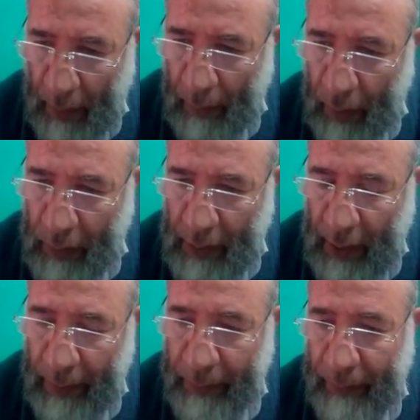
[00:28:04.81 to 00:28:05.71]
about
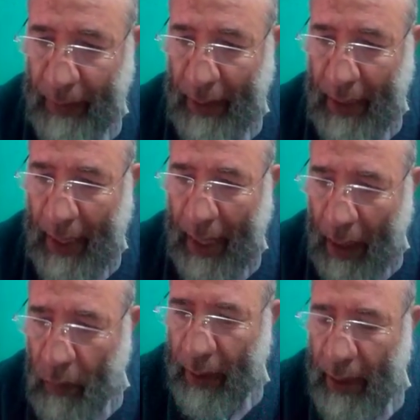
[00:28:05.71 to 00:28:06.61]
the
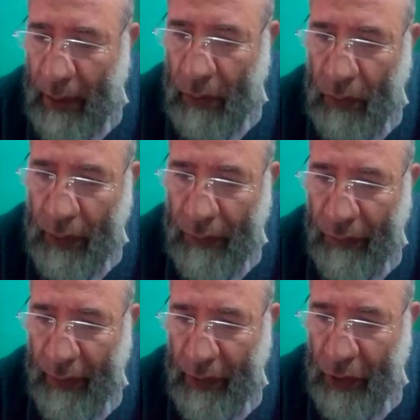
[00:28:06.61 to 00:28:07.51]
how can you
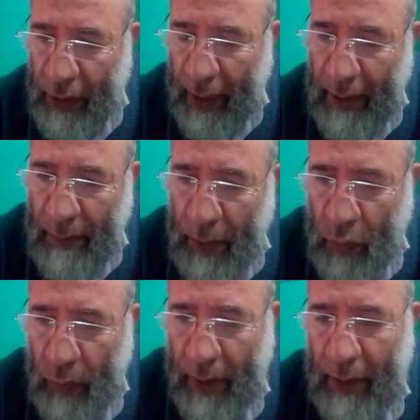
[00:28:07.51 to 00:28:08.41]
differentiate
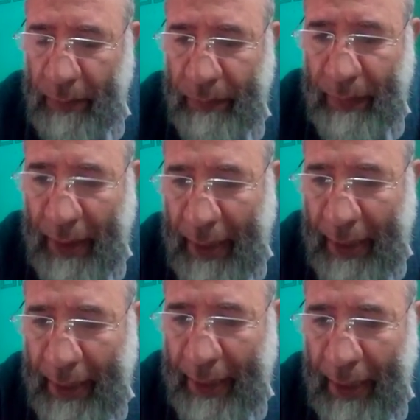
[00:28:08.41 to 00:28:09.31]
between
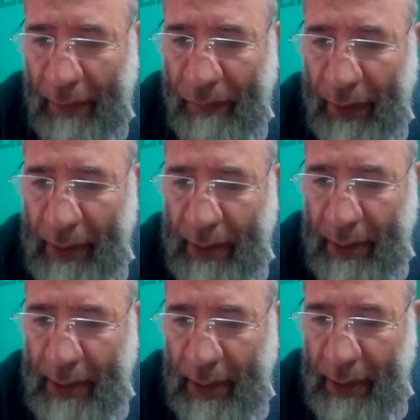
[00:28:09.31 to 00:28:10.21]
Klinefelter
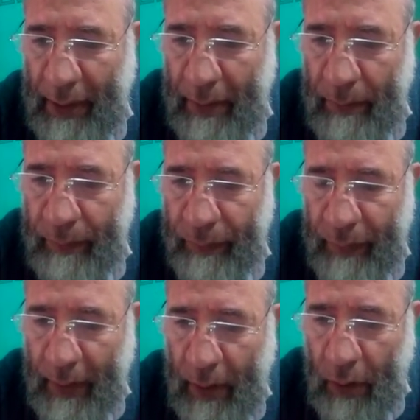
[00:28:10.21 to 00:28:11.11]
syndrome
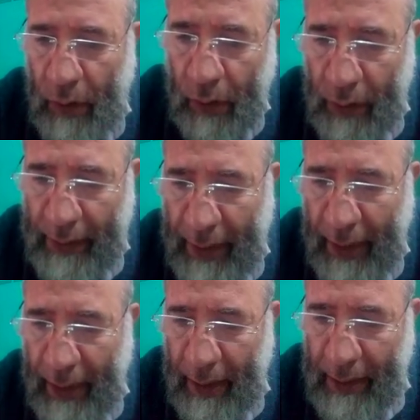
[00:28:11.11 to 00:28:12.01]
or
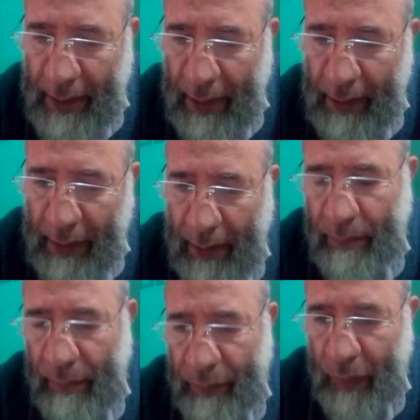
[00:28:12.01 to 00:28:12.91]
Turner syndrome
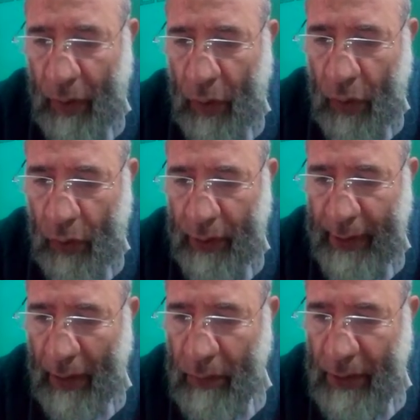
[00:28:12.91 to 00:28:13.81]
or
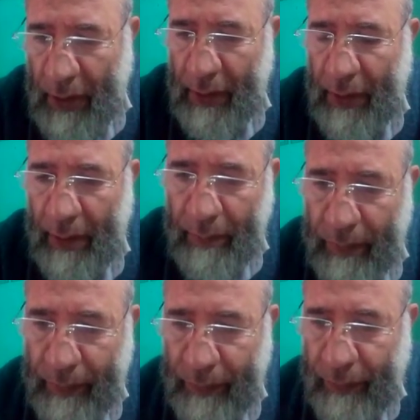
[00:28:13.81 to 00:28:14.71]
Down syndrome.
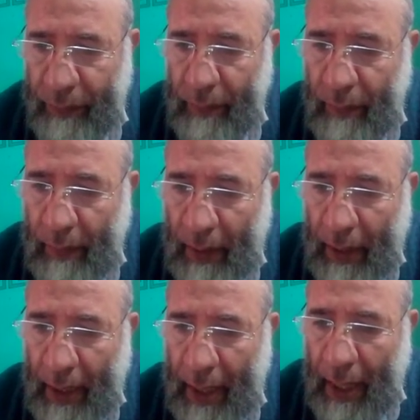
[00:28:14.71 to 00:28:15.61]

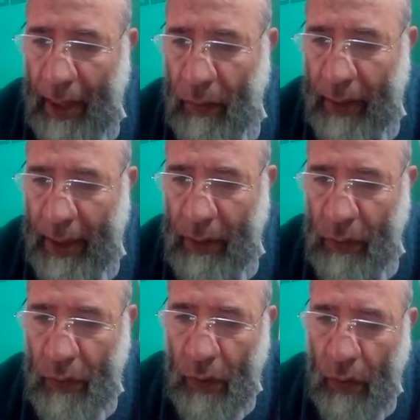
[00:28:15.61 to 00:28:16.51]
How can
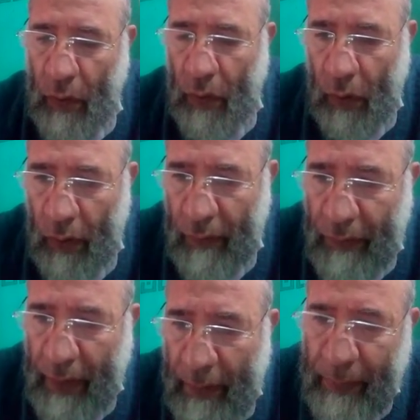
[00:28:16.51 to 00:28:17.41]
you know all
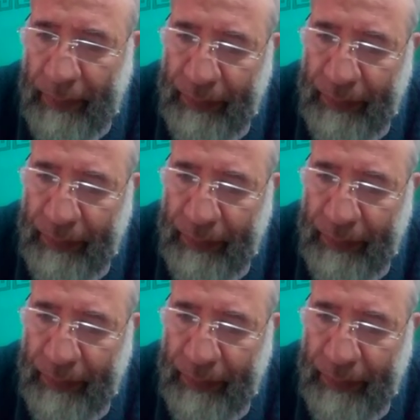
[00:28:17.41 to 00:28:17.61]
of them?